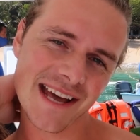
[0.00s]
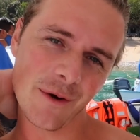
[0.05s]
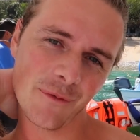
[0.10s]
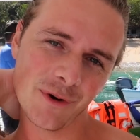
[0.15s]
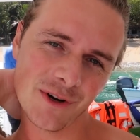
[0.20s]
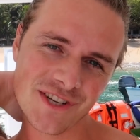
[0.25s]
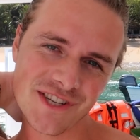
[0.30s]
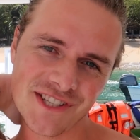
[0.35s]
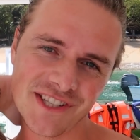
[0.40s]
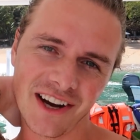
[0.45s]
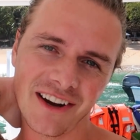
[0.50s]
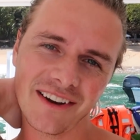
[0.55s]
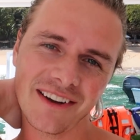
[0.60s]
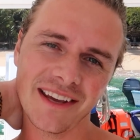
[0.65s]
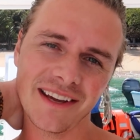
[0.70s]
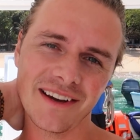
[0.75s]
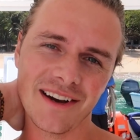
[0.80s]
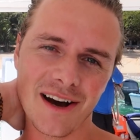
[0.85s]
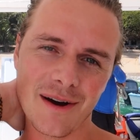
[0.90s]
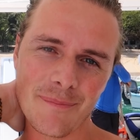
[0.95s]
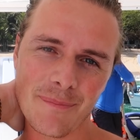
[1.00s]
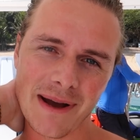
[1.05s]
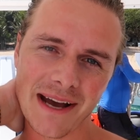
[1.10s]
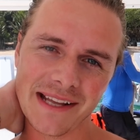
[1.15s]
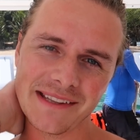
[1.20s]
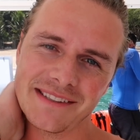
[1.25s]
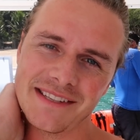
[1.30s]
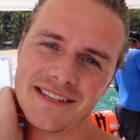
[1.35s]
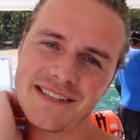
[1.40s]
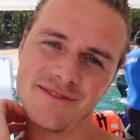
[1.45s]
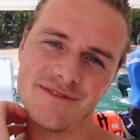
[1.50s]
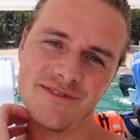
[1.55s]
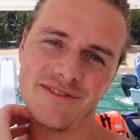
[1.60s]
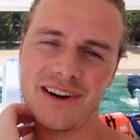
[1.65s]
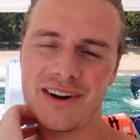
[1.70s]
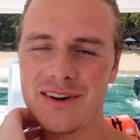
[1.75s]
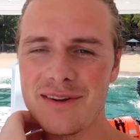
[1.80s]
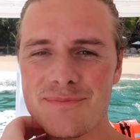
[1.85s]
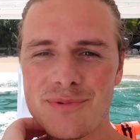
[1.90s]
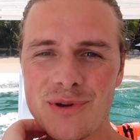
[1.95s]
Now we're docking up at this
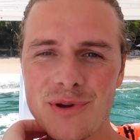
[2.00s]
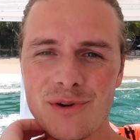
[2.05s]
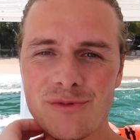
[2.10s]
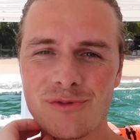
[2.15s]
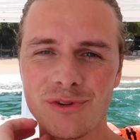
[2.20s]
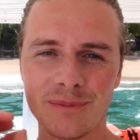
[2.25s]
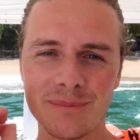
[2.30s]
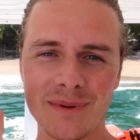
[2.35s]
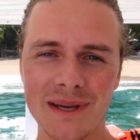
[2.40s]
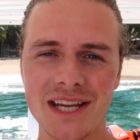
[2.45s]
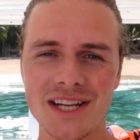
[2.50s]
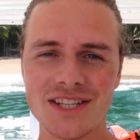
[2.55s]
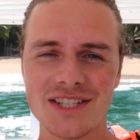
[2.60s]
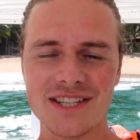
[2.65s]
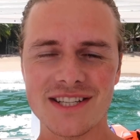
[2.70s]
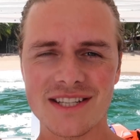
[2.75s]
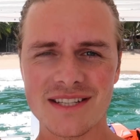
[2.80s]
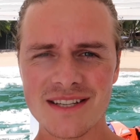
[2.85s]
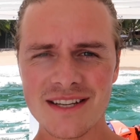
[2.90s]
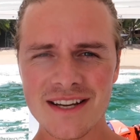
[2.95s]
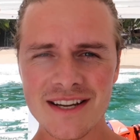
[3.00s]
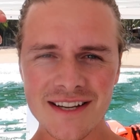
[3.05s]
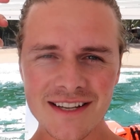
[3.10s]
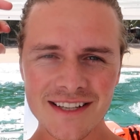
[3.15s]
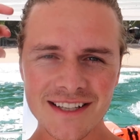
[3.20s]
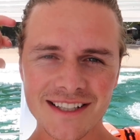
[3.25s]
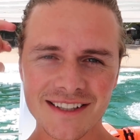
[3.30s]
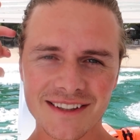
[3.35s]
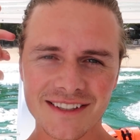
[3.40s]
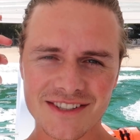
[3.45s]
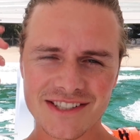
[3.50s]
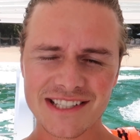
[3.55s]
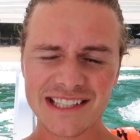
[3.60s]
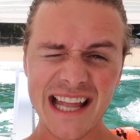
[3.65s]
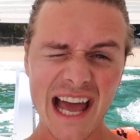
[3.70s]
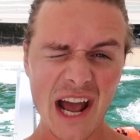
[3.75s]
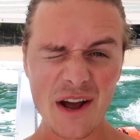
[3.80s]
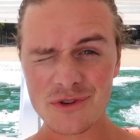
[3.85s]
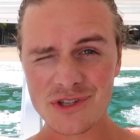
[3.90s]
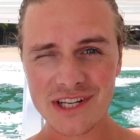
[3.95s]
very beautiful beach. There's
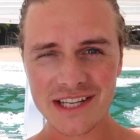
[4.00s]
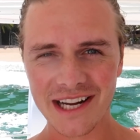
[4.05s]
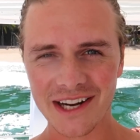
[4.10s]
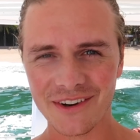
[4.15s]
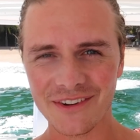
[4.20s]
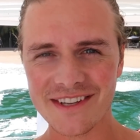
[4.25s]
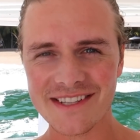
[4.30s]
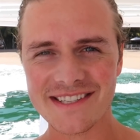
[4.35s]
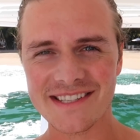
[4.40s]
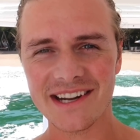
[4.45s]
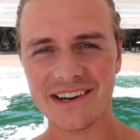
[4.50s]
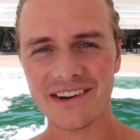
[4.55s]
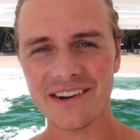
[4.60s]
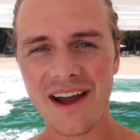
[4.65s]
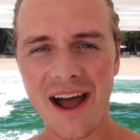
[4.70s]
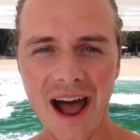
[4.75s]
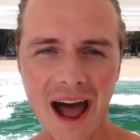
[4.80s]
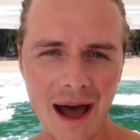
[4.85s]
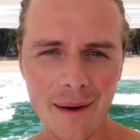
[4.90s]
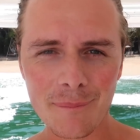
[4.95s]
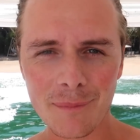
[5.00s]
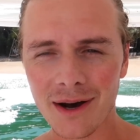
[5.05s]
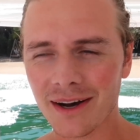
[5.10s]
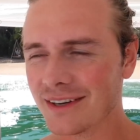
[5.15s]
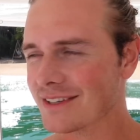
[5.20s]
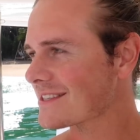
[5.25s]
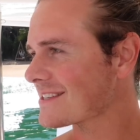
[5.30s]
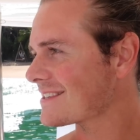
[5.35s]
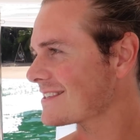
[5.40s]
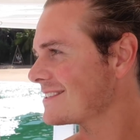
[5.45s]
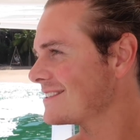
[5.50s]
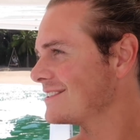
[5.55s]
lounging areas there, hammocks.